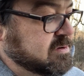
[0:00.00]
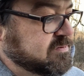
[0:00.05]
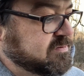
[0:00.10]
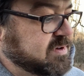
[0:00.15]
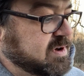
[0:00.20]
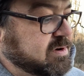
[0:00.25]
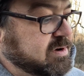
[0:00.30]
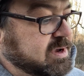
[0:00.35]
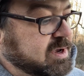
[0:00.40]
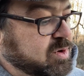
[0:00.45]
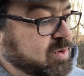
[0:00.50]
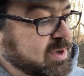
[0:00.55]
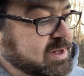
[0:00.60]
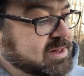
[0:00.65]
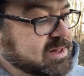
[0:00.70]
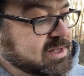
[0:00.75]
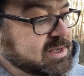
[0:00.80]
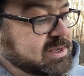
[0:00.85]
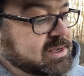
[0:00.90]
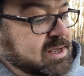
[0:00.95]
Very
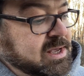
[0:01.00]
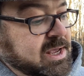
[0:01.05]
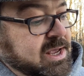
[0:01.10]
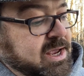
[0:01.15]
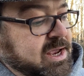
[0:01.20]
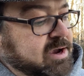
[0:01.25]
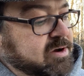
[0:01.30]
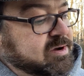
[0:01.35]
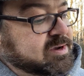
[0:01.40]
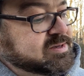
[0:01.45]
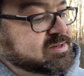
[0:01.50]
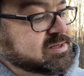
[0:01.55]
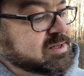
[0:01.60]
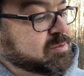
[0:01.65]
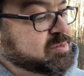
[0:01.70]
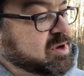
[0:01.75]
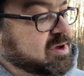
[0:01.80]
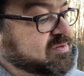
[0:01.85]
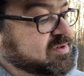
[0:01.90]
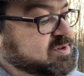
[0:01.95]
quickly, Eric
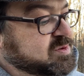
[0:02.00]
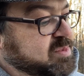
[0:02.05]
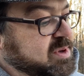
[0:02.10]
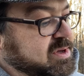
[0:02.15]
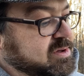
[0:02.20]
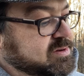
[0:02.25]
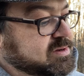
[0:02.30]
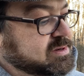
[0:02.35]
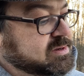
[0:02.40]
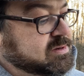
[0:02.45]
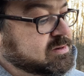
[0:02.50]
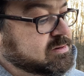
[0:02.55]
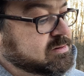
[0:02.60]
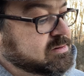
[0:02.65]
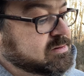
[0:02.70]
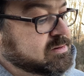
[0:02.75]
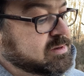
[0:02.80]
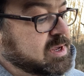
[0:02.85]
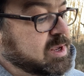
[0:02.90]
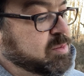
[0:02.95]
slipped off his belt.
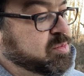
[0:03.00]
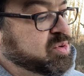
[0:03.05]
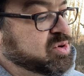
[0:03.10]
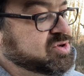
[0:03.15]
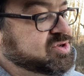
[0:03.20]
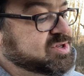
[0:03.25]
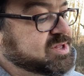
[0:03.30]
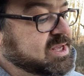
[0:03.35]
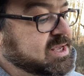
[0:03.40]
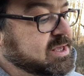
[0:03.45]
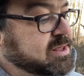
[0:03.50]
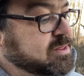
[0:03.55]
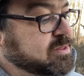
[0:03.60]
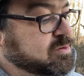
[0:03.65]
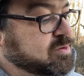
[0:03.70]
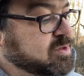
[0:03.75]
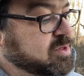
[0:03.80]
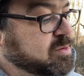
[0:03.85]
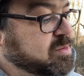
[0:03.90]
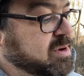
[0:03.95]
He pushed the end
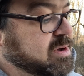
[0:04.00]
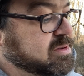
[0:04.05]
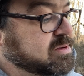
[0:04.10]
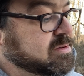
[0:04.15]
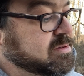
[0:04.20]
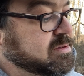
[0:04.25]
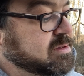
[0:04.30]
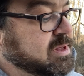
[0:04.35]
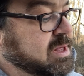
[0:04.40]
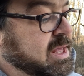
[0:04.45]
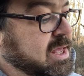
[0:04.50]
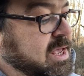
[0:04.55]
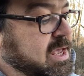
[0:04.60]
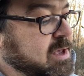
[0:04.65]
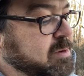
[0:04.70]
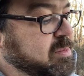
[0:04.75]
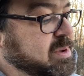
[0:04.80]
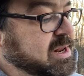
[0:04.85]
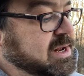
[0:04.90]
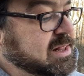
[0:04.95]
through the buckle
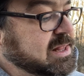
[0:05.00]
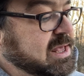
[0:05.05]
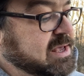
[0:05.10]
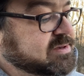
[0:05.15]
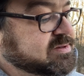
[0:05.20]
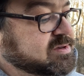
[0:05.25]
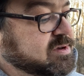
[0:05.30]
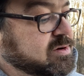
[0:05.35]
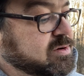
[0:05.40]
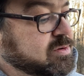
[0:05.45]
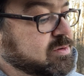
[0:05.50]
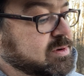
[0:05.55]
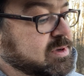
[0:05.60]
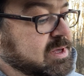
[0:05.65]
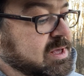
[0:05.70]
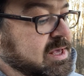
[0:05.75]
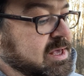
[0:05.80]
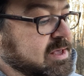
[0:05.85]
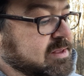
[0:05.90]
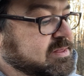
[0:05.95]
and made a lasso.
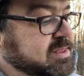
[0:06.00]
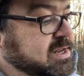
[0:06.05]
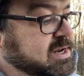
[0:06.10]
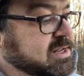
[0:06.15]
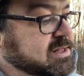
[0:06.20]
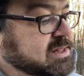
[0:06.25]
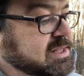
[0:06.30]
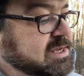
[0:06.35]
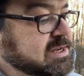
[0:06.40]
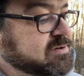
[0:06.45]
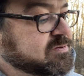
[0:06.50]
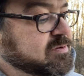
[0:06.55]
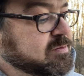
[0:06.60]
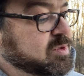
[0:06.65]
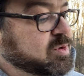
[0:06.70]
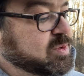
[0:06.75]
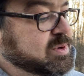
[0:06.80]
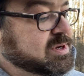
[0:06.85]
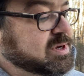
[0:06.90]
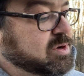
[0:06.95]
Then he leaned from
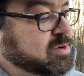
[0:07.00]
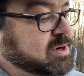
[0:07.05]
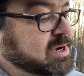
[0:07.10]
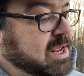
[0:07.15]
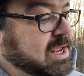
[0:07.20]
the window and